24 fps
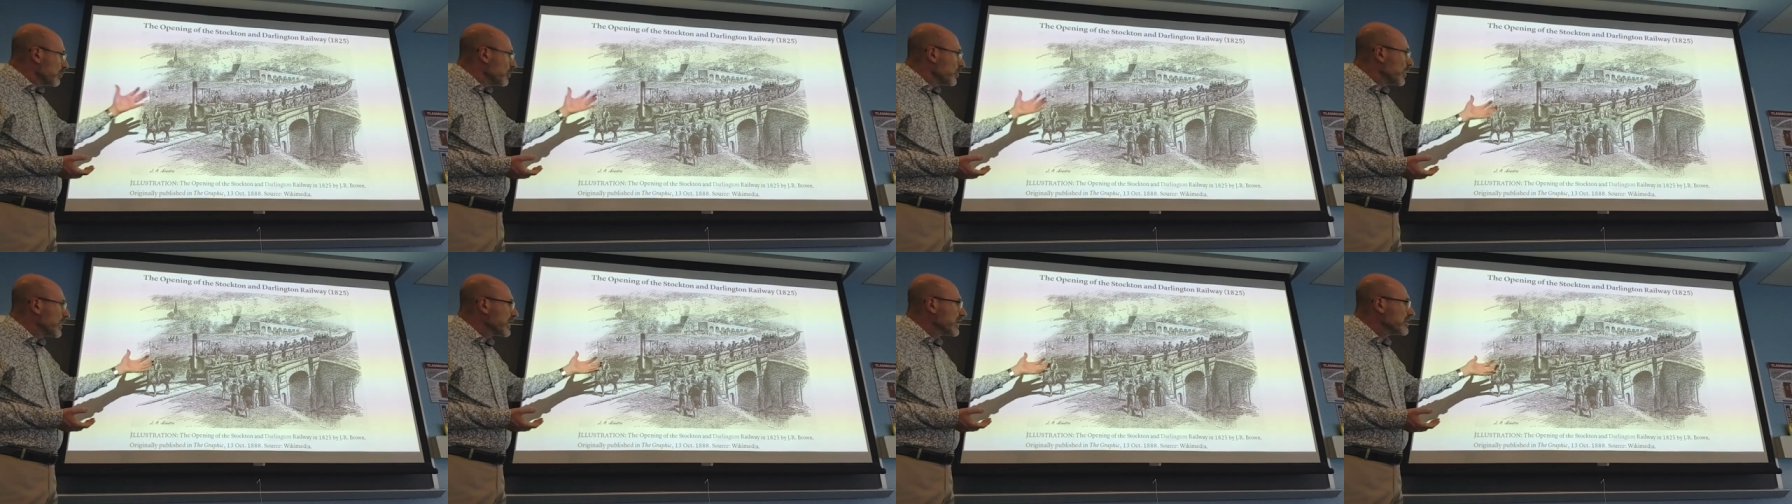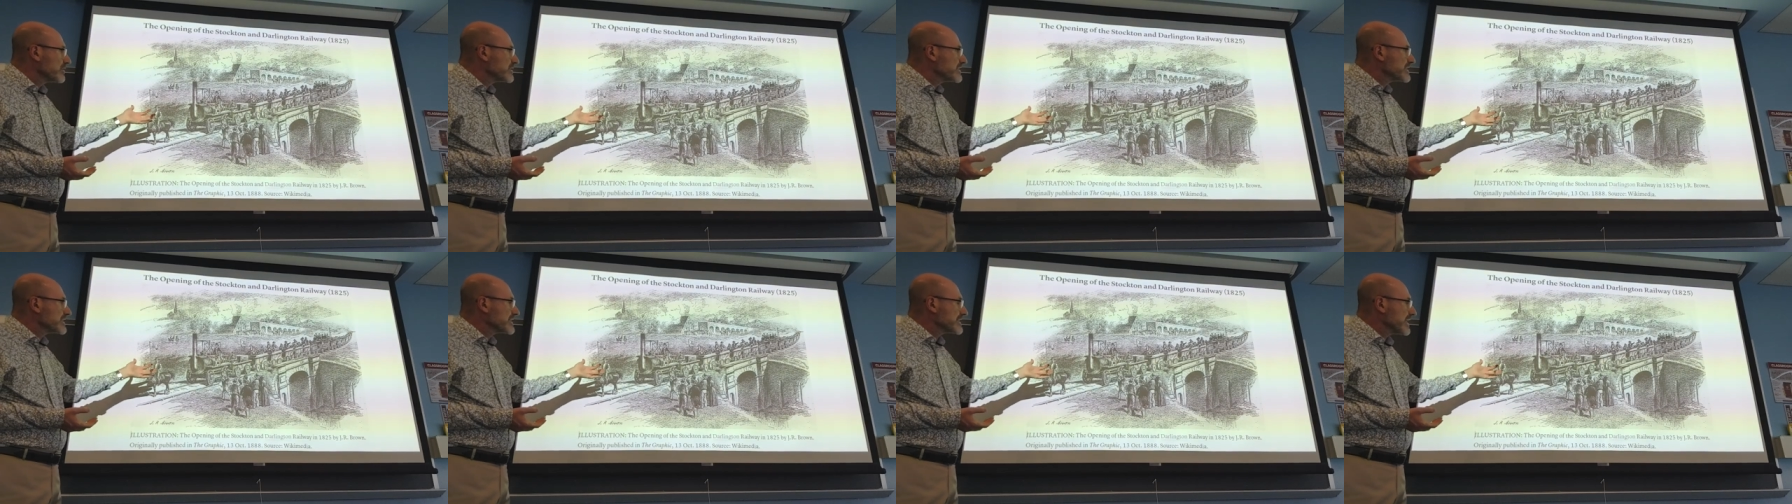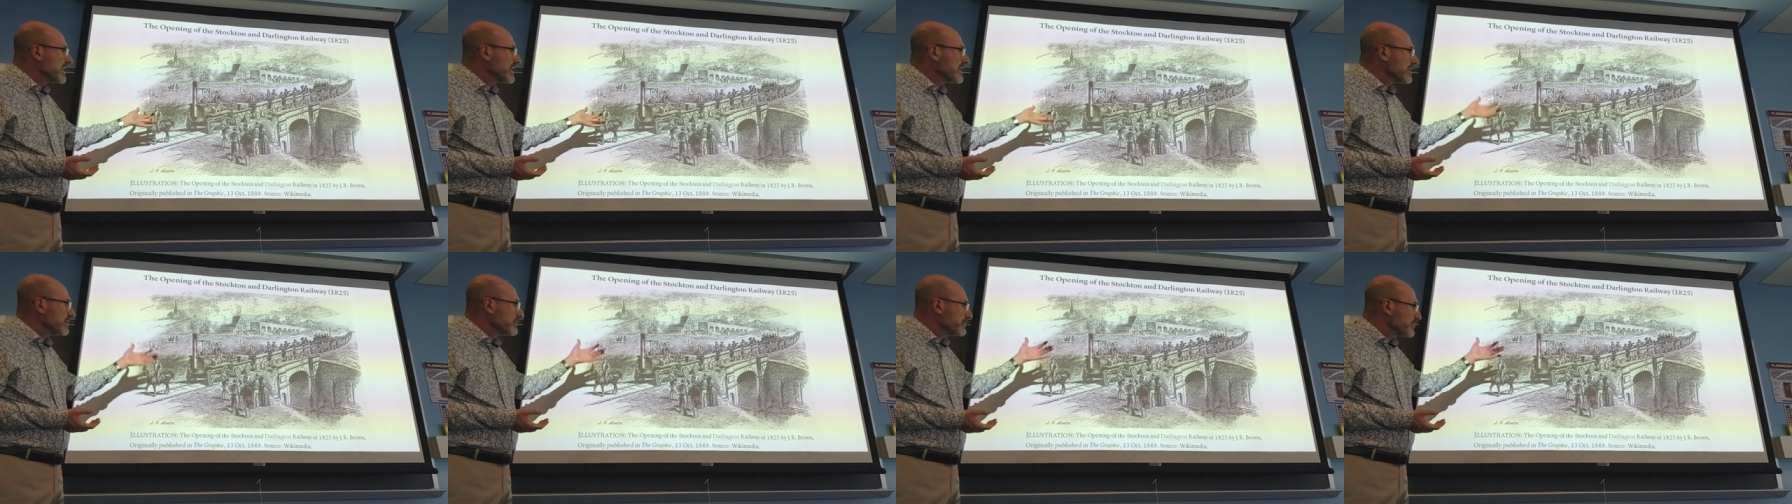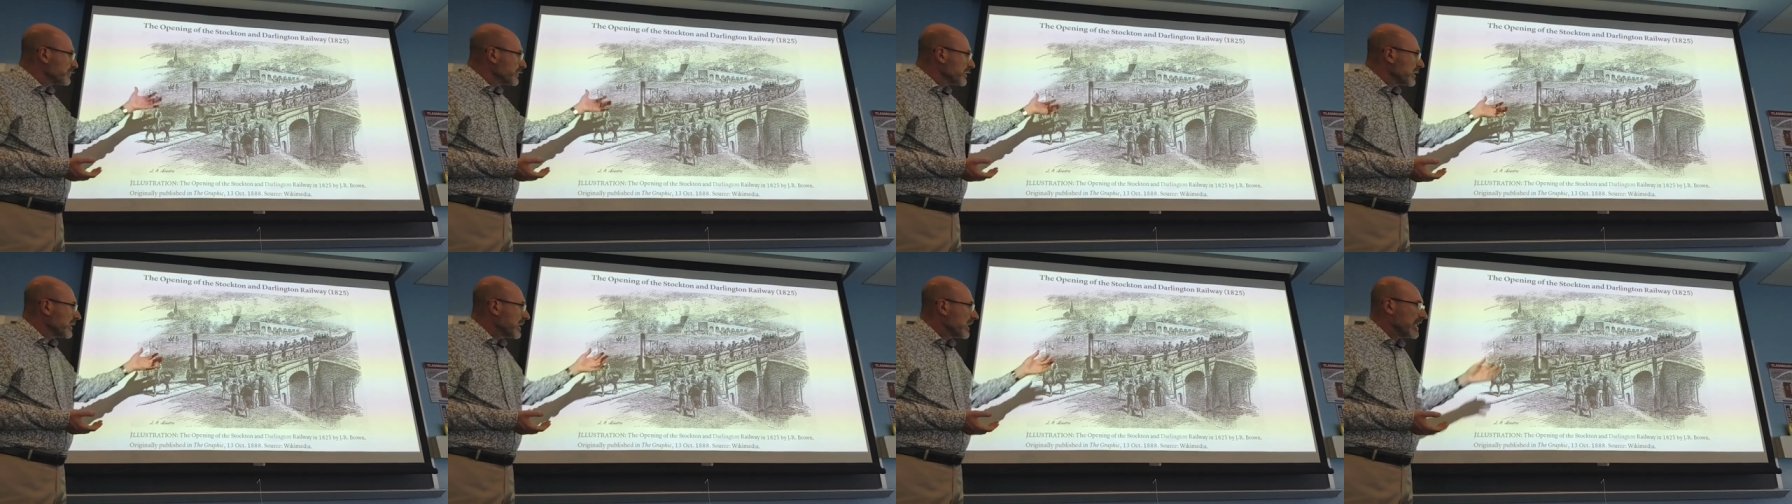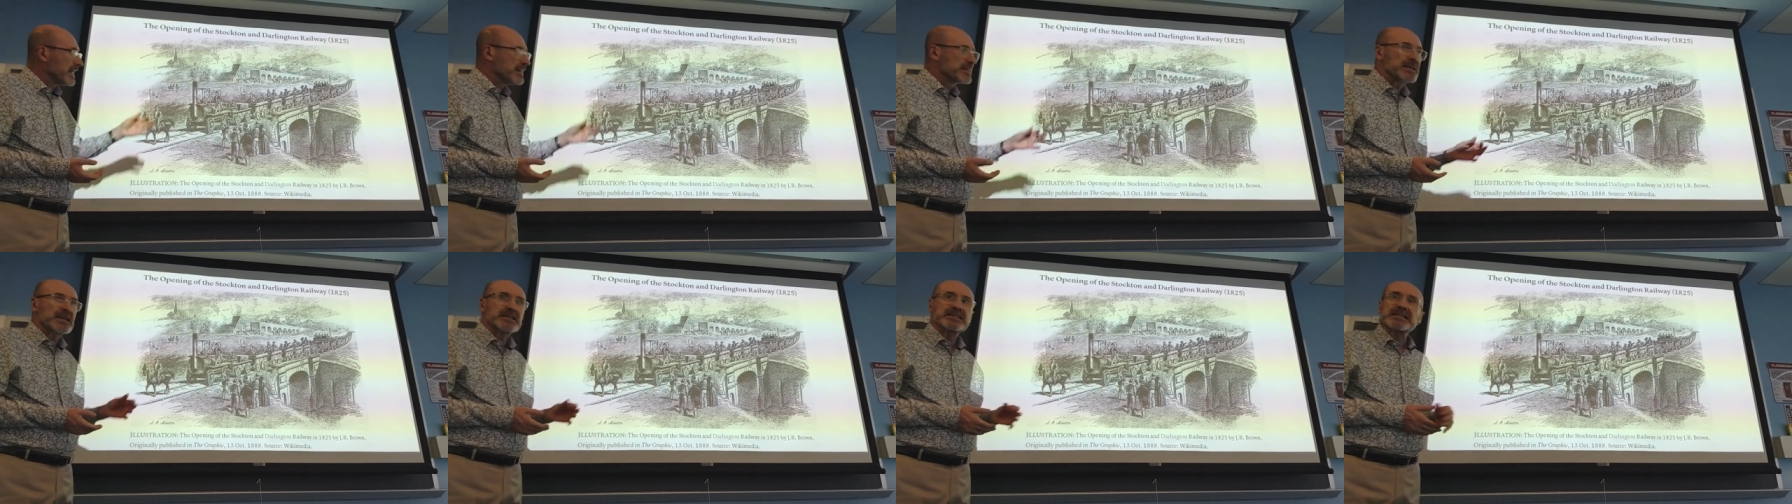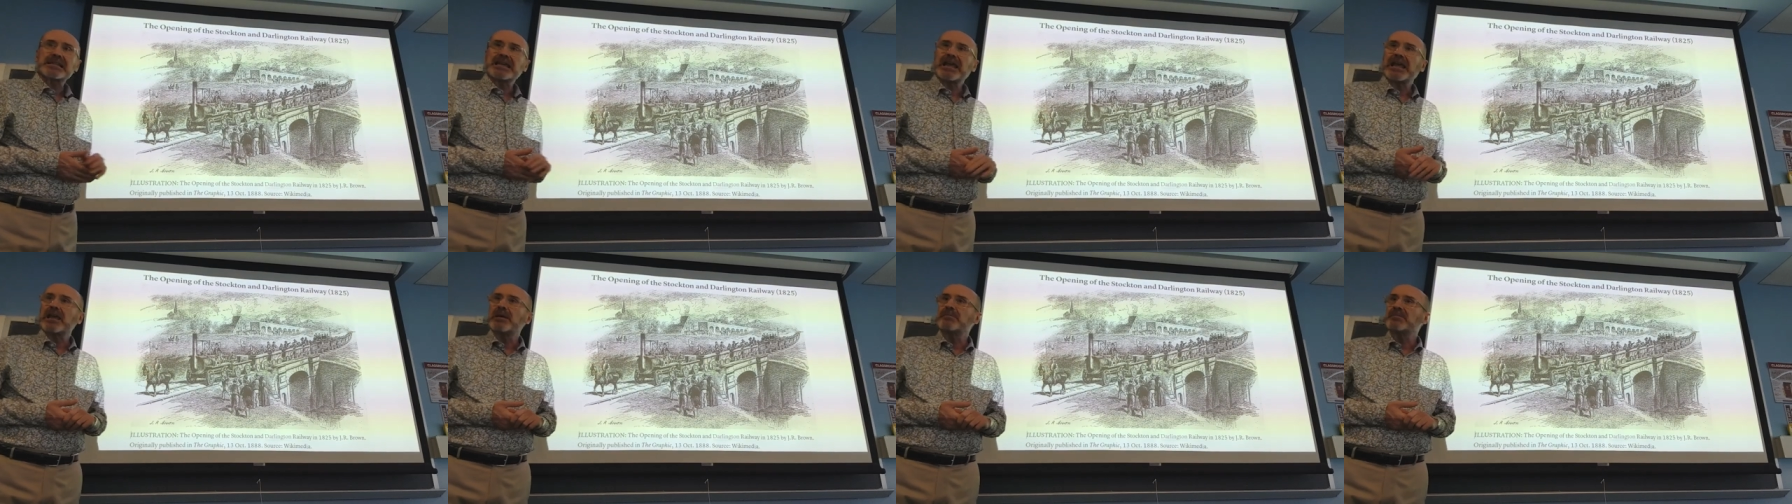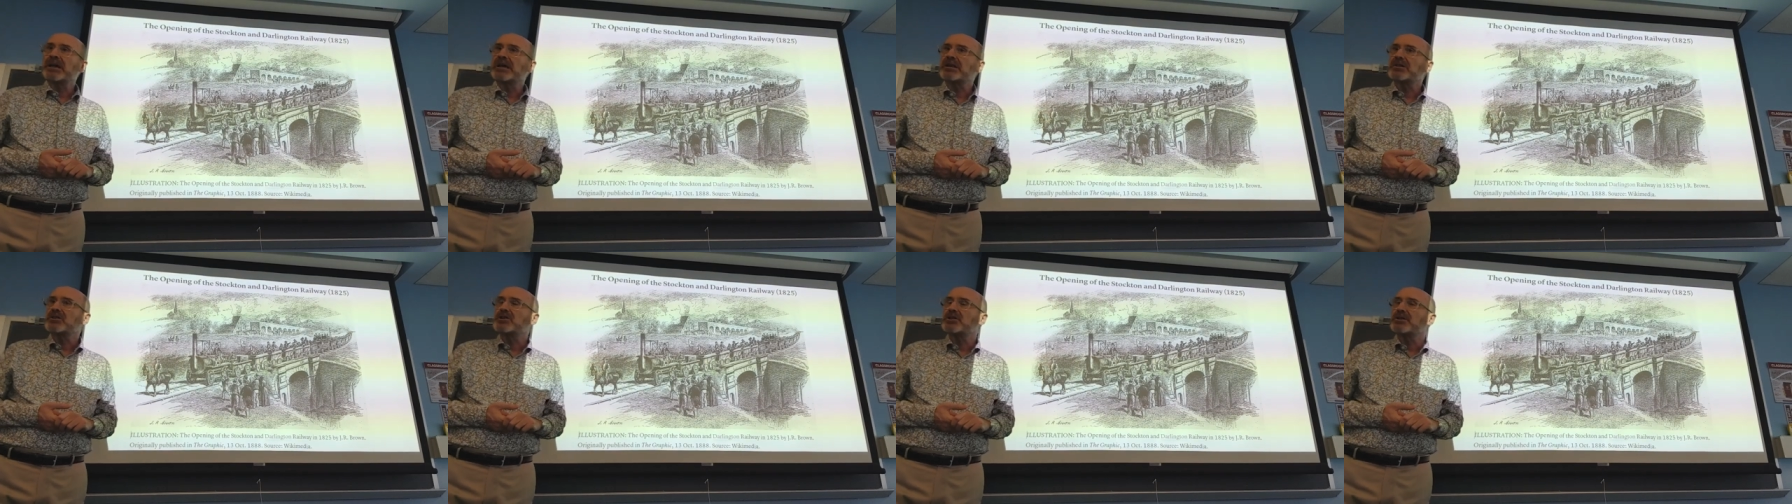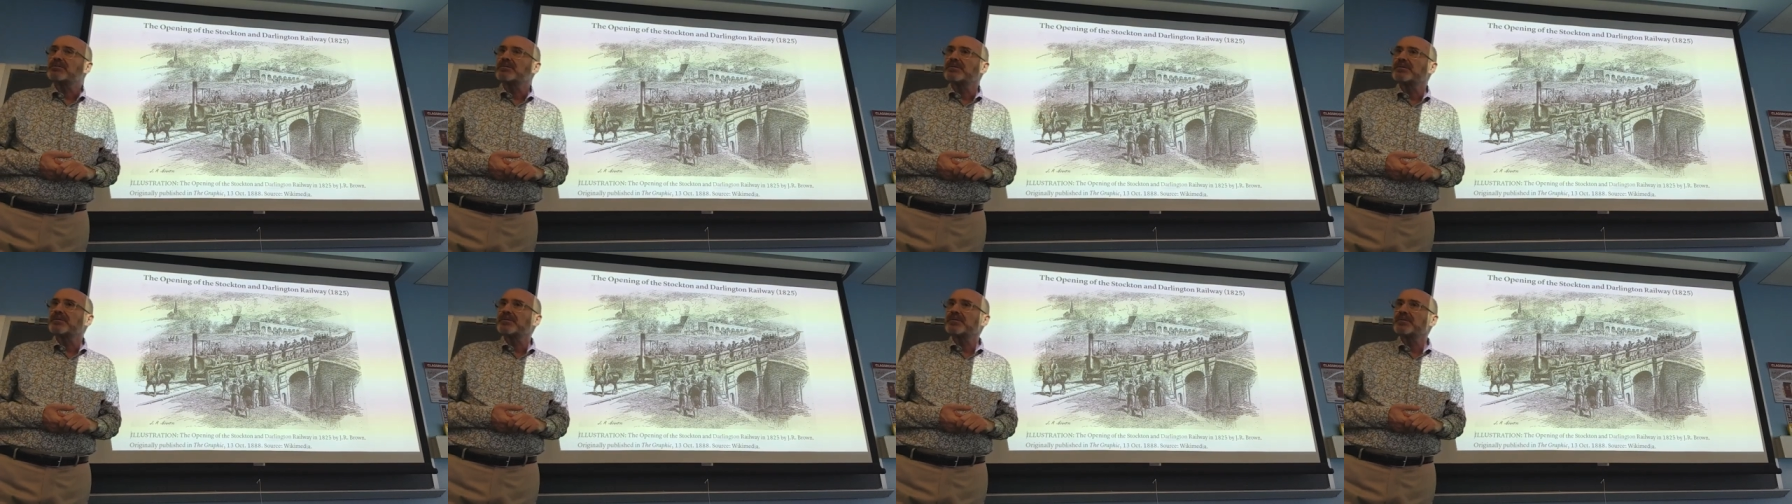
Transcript: we could see in this image